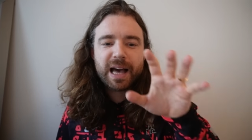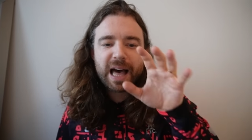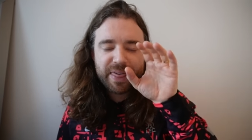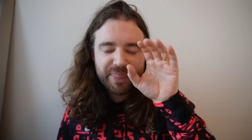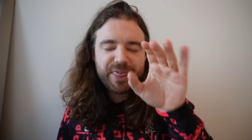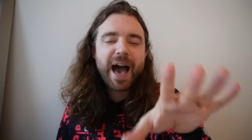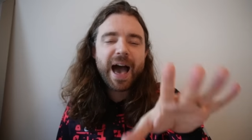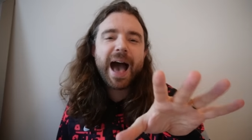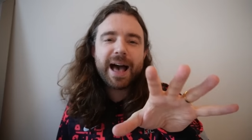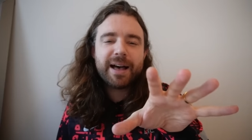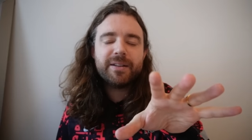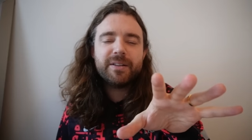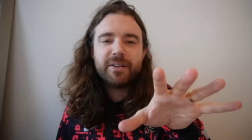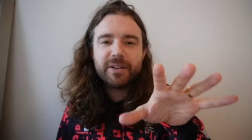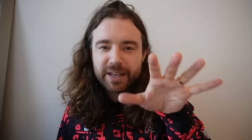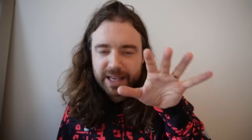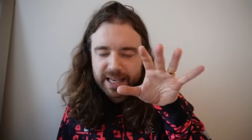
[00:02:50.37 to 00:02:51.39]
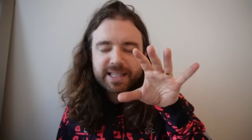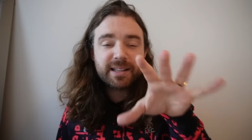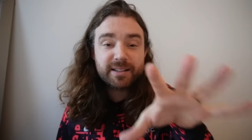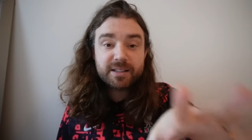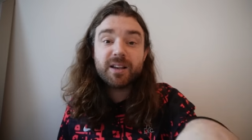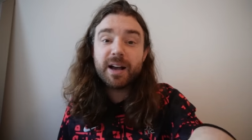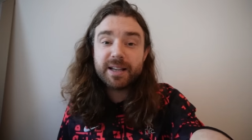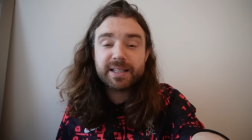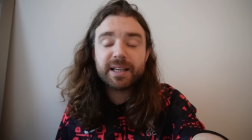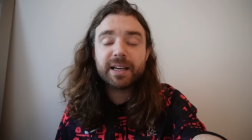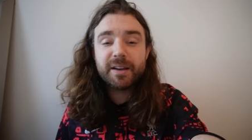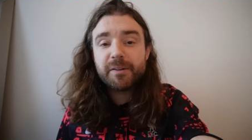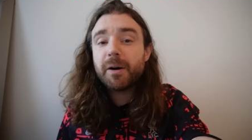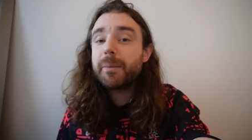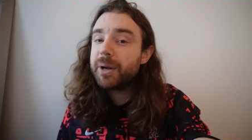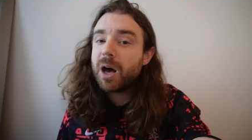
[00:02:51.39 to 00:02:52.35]
And that is exciting
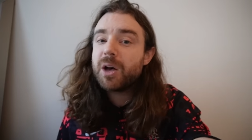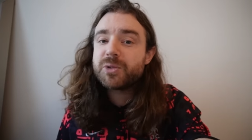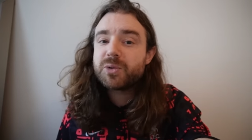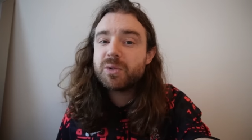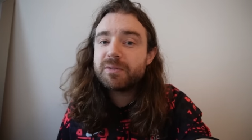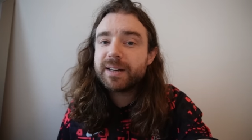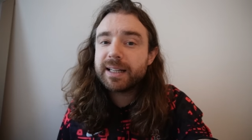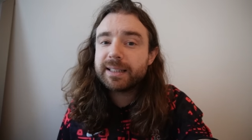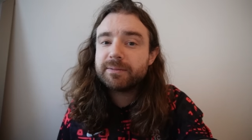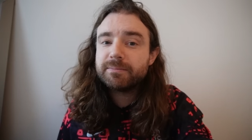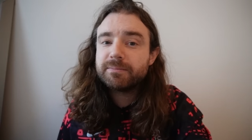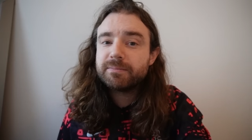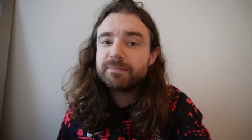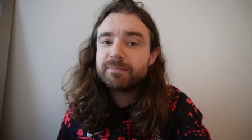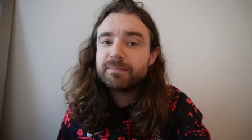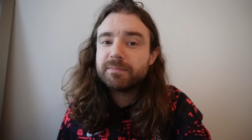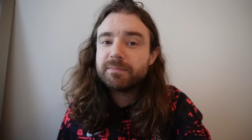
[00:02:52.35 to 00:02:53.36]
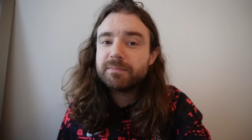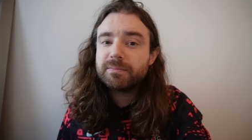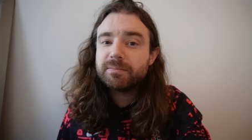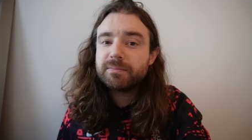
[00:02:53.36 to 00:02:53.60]
if I'm an Arsenal fan. How do you